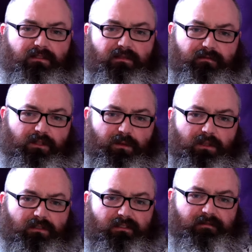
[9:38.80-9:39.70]
of
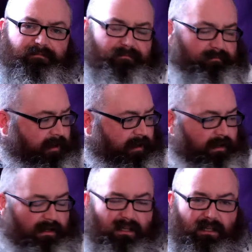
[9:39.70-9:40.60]
Newark.
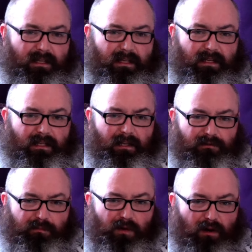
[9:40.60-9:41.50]
Now,
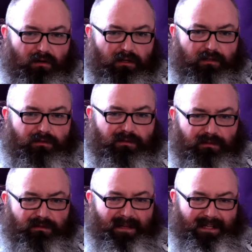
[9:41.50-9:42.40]
Sopranos
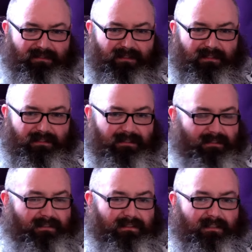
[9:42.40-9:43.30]
was amazing.
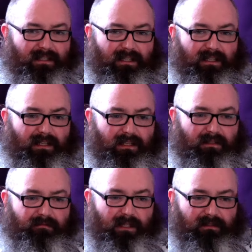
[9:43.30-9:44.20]
In fact,